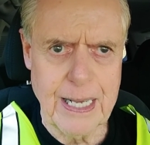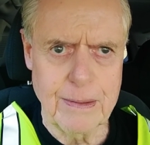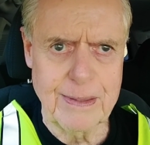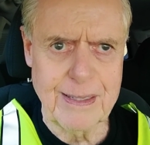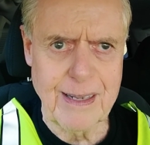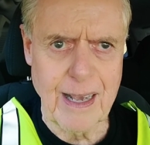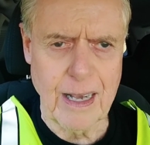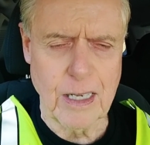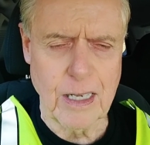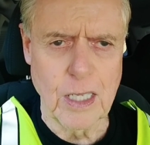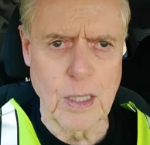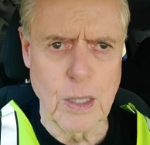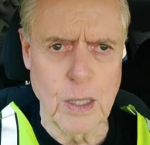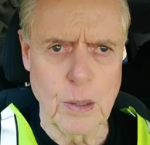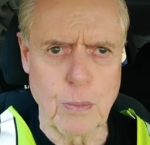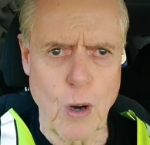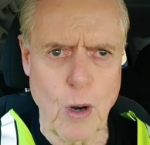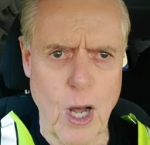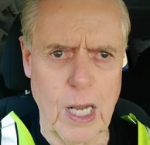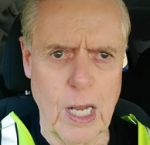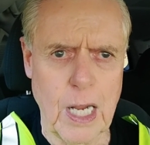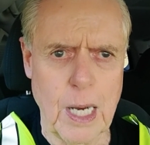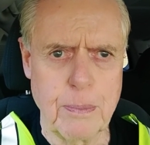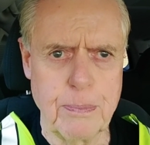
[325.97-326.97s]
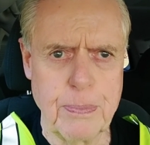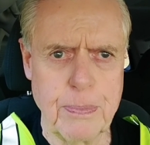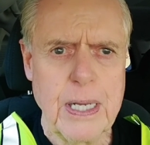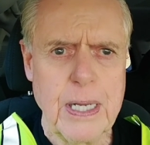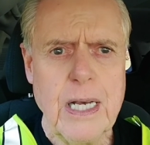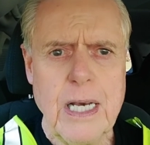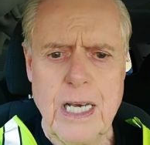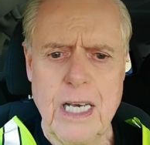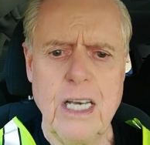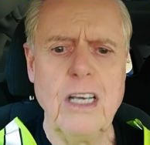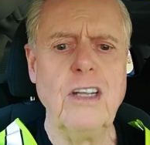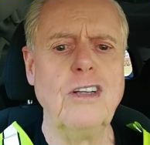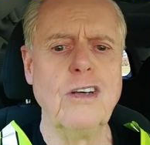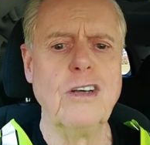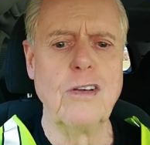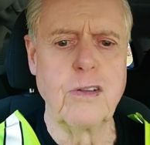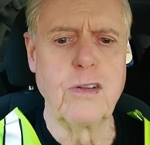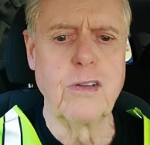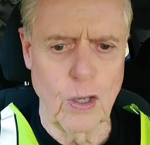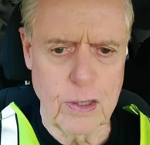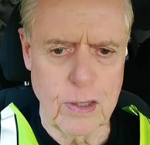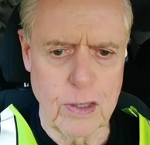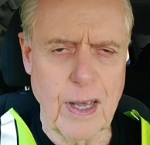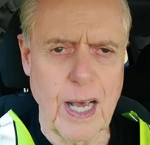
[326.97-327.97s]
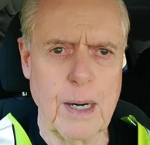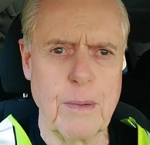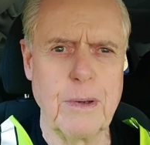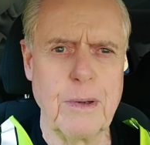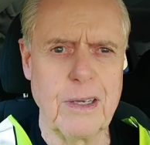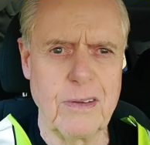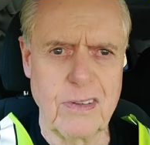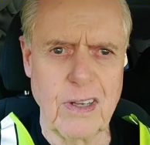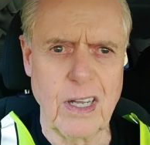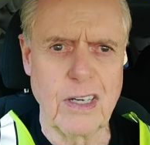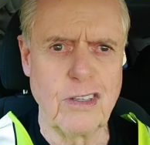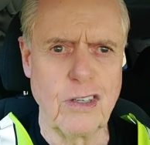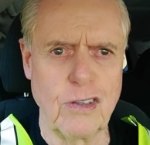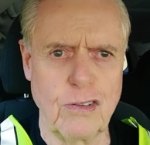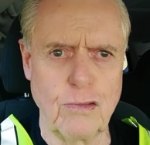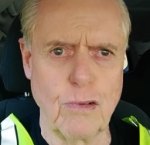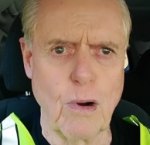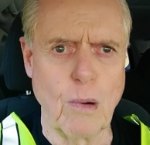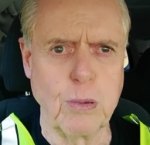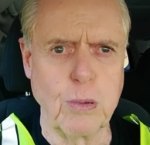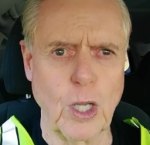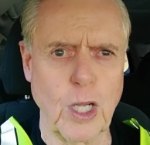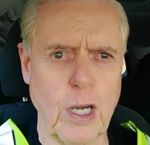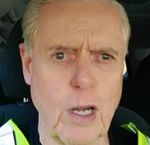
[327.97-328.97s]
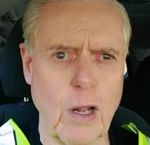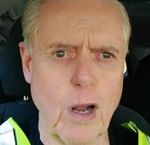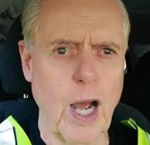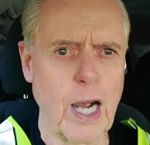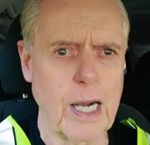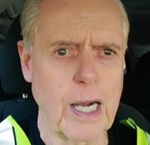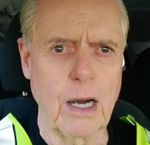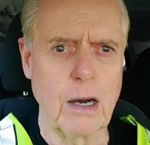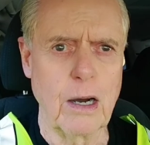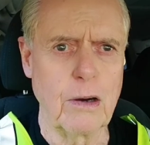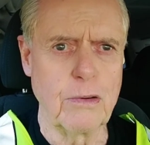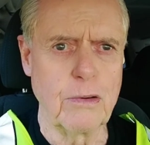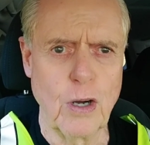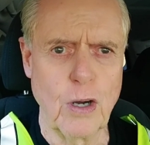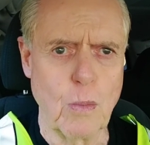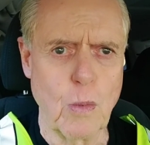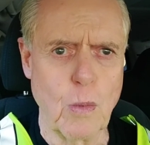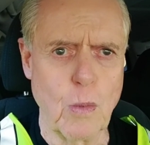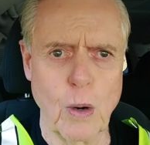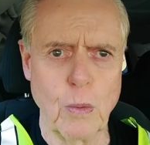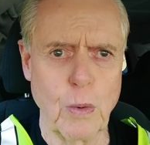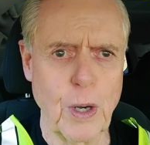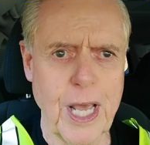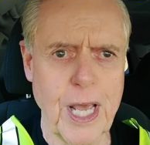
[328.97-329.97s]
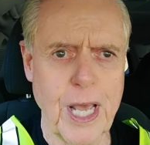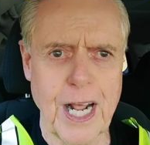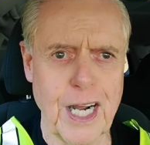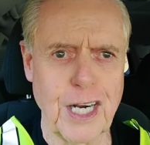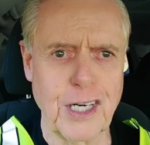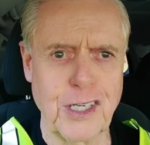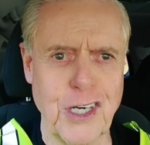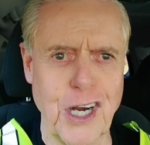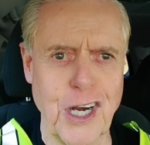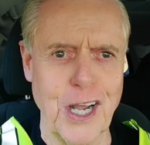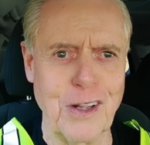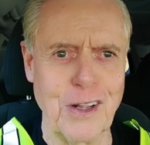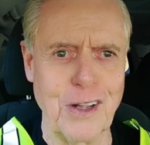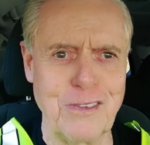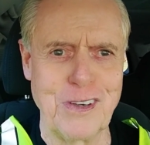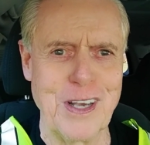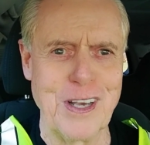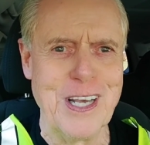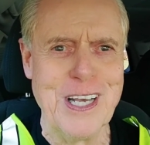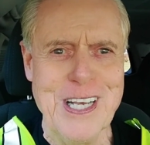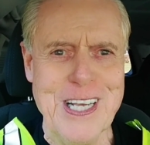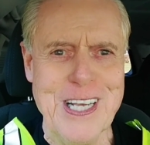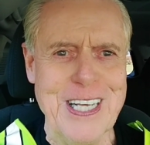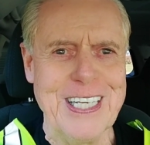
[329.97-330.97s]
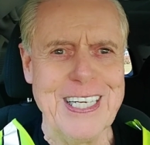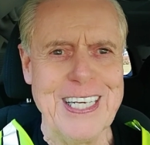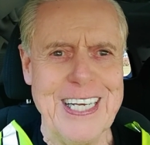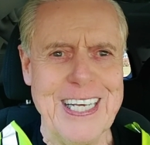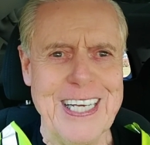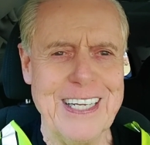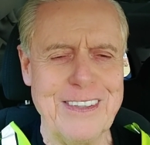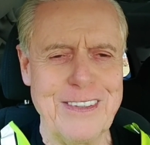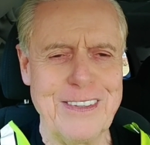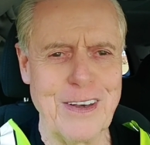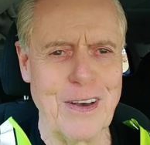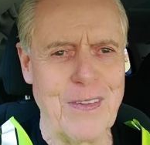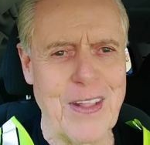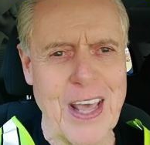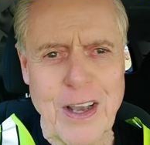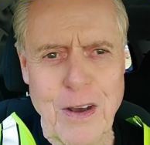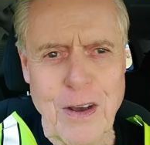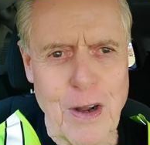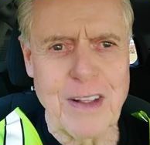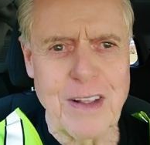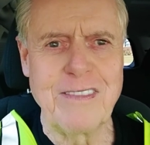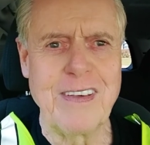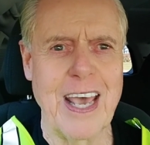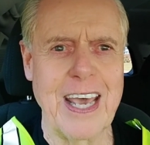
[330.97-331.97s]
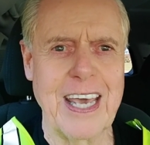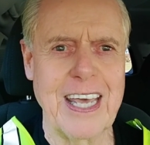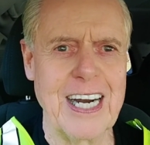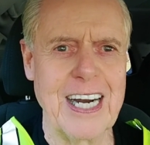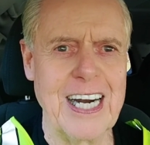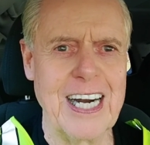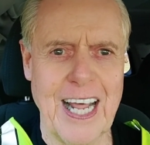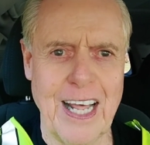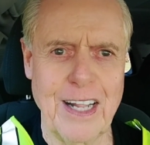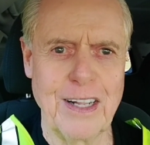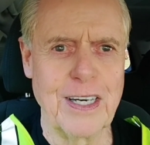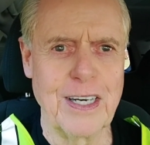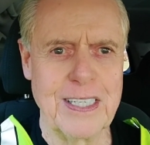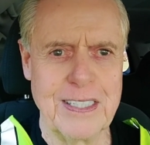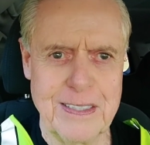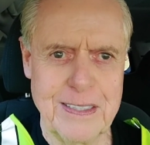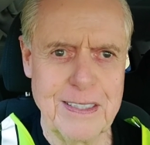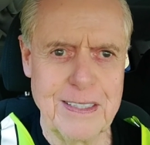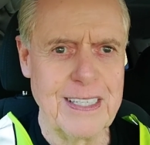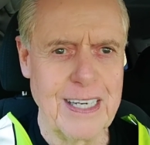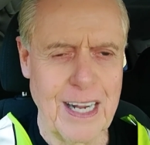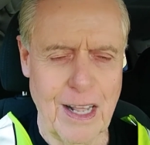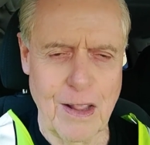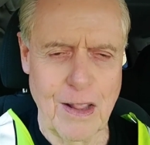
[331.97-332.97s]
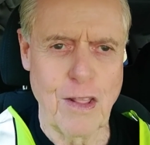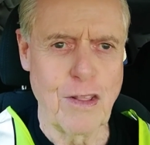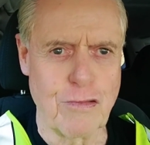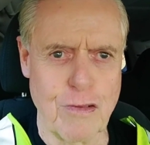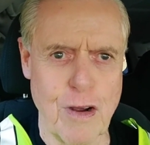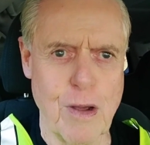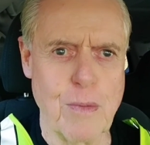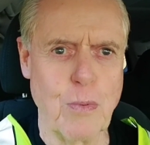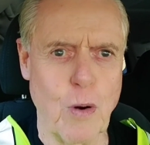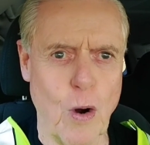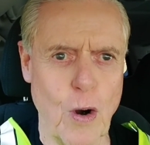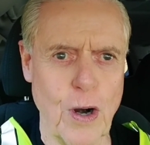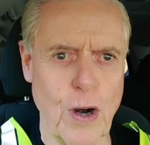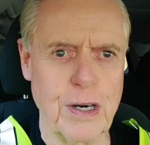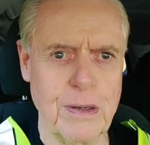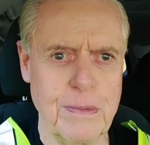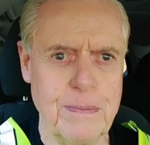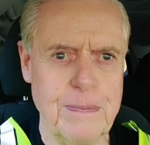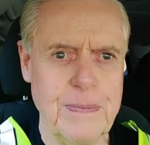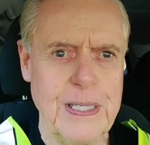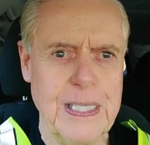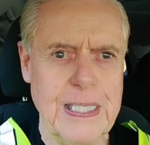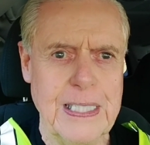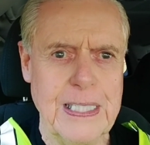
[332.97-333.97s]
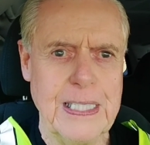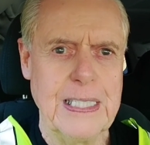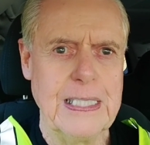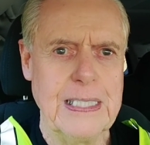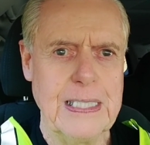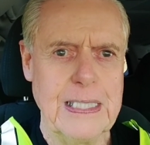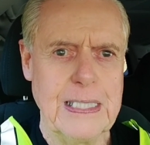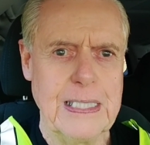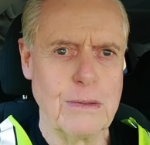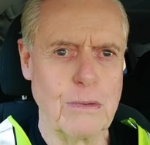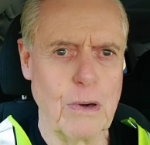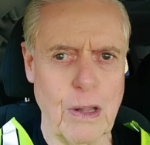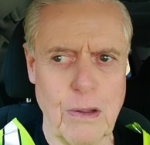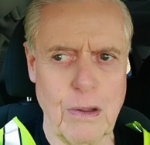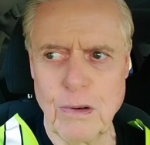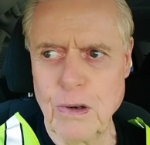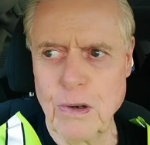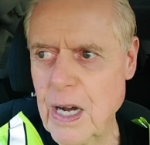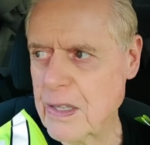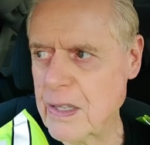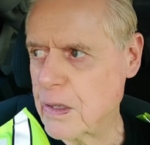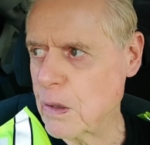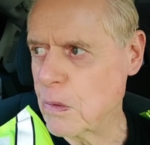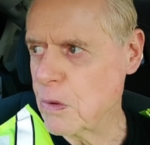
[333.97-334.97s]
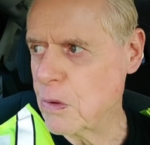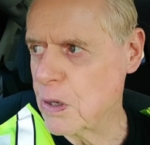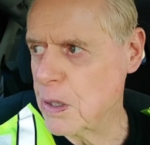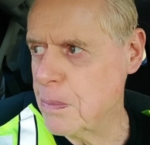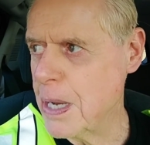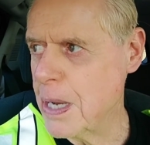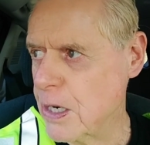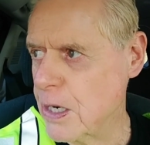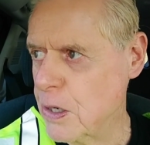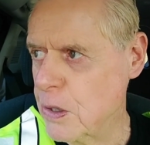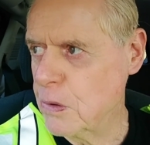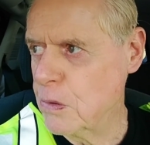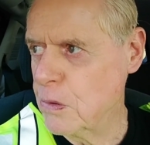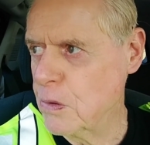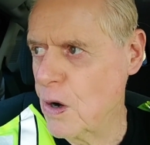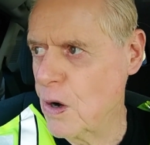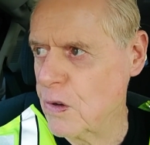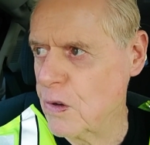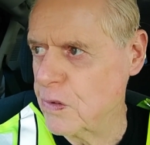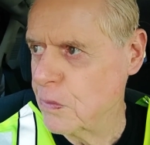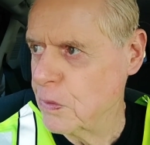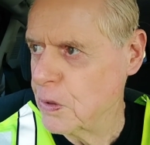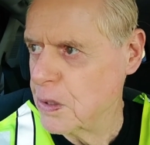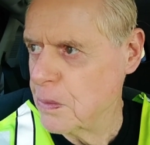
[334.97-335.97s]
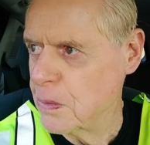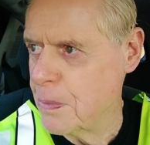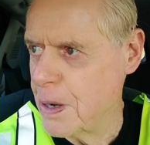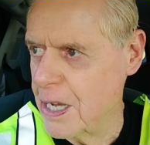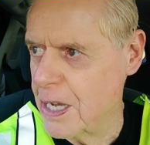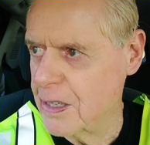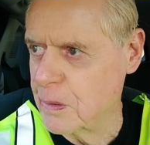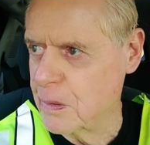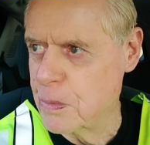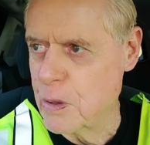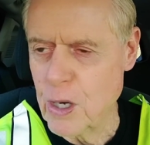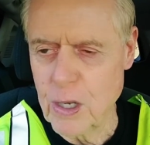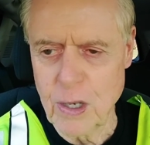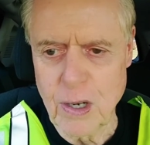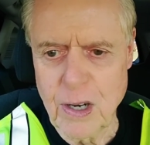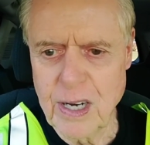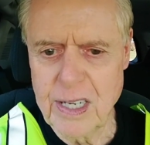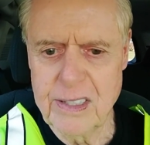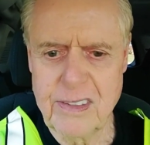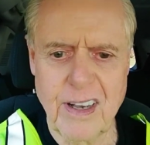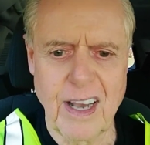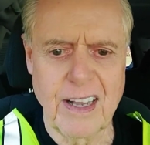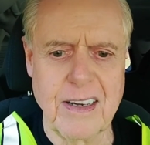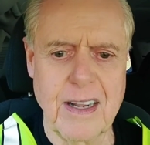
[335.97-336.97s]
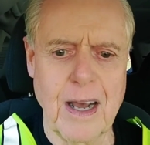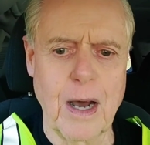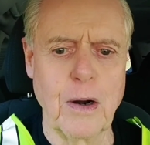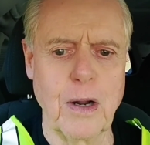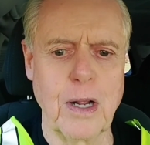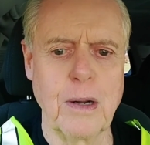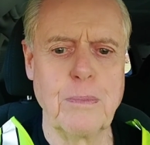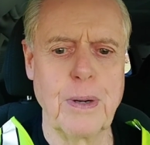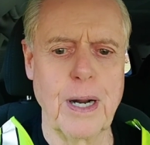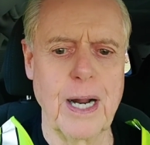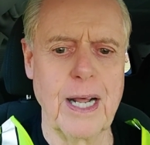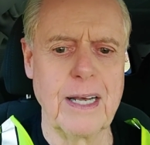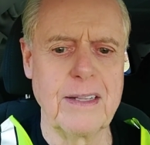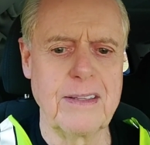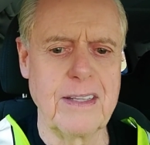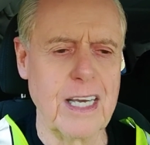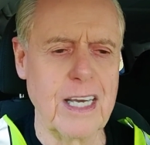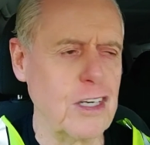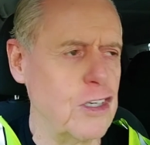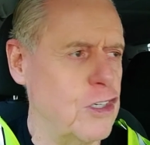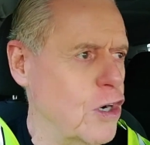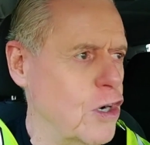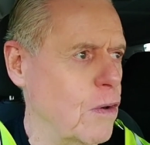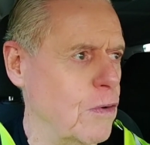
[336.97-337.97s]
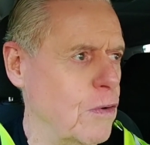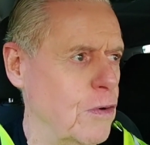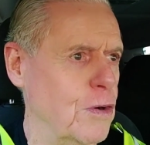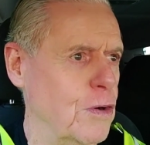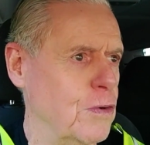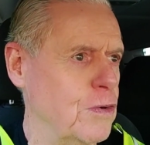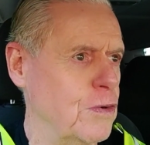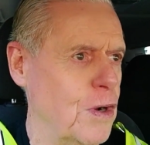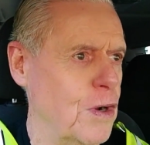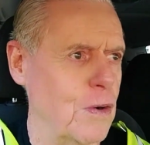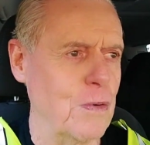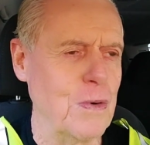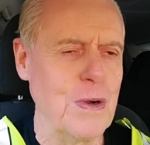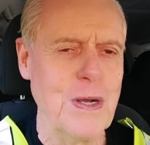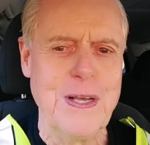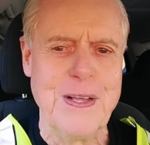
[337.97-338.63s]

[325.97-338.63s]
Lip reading: taking the ball up, he just looked at him and he said, just dribble the clock out, no more, we had our chance. And so they could have taken another three-pointer. Whether or not they would have made it, who knows? With the basketball gods, I doubt it. But I think Joe knew, too,